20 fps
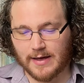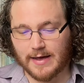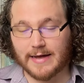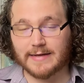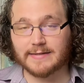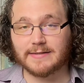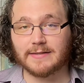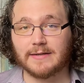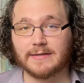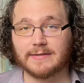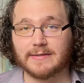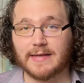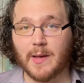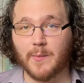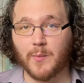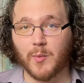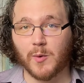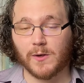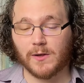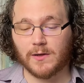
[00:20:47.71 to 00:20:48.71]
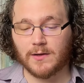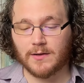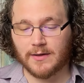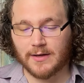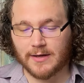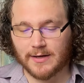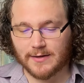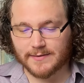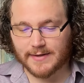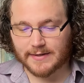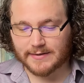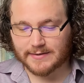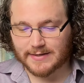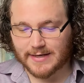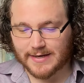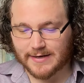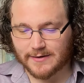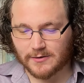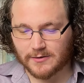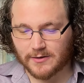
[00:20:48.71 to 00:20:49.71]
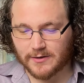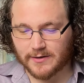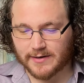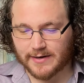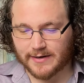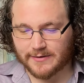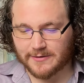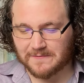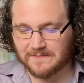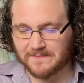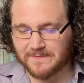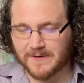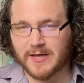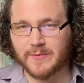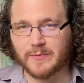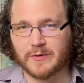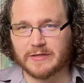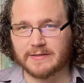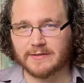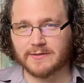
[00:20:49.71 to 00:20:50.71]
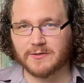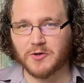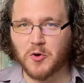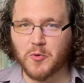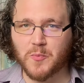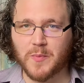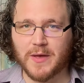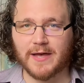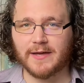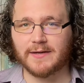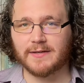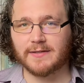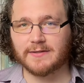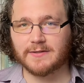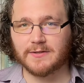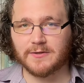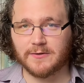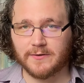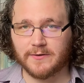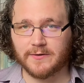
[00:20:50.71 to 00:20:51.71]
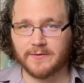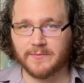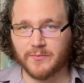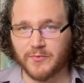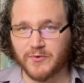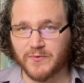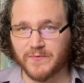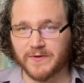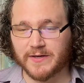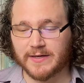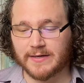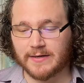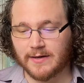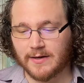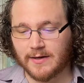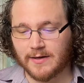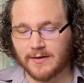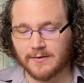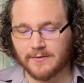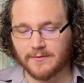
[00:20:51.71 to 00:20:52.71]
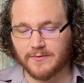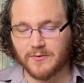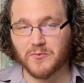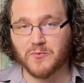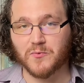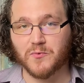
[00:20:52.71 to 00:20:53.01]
As an example, let's take a look at the famous So Bad It's Good movie, The